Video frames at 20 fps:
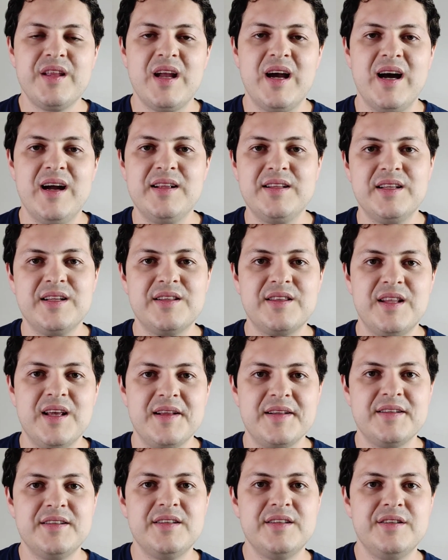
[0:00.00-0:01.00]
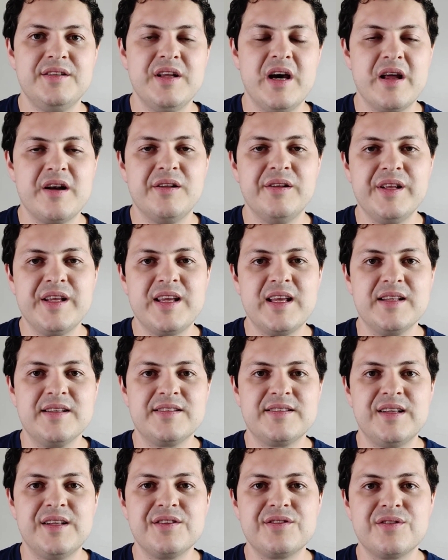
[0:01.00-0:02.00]
I think that not only can
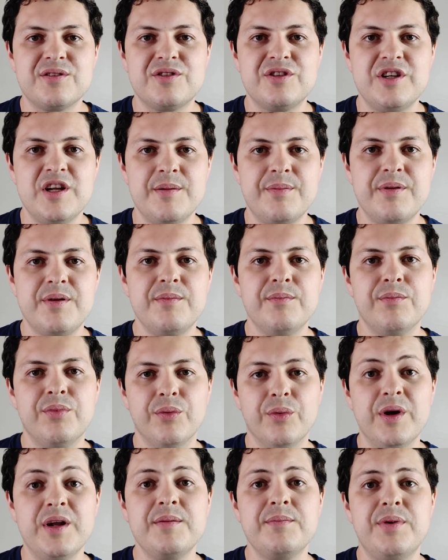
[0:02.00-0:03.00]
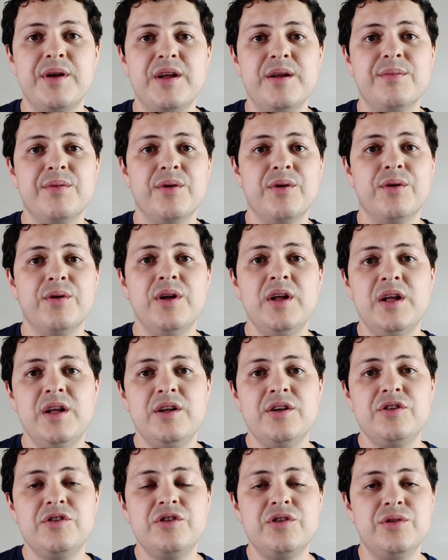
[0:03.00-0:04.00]
censorship bring people
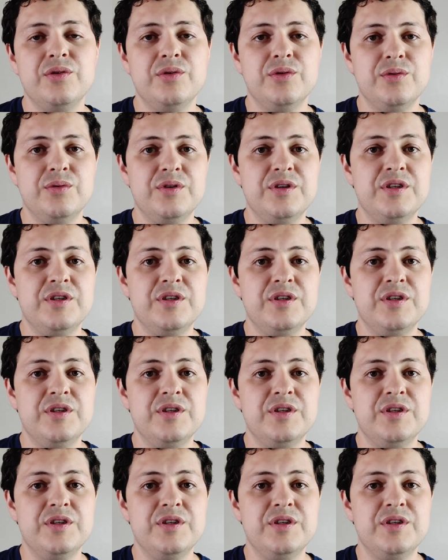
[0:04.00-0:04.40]
to